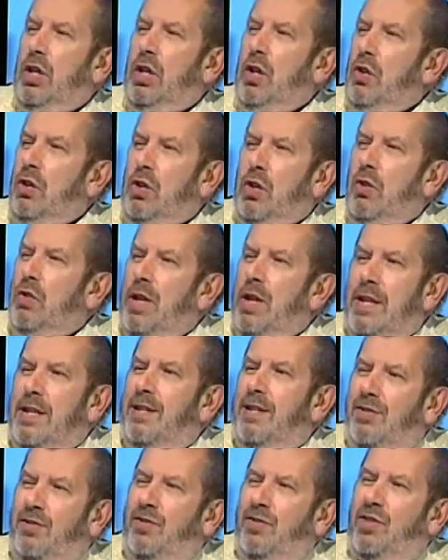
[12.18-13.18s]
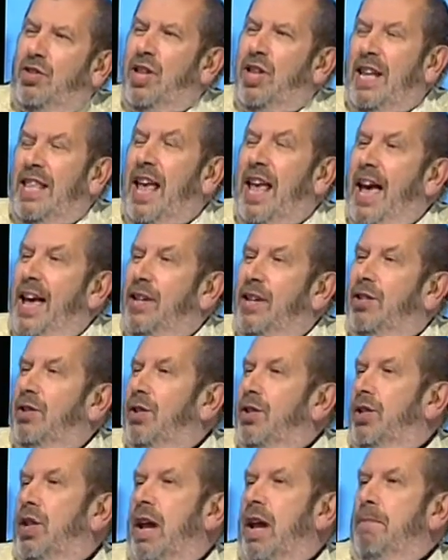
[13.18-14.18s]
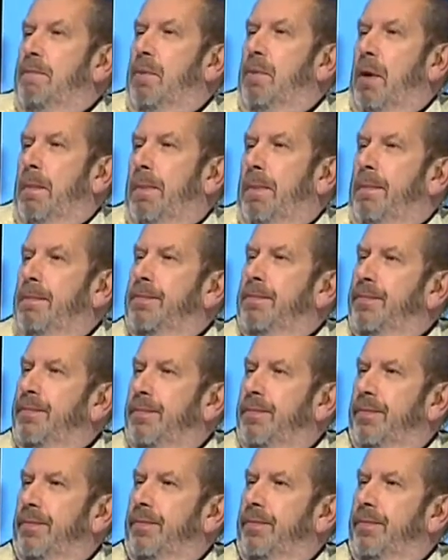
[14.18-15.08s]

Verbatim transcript: you you didn't see that as the same problem.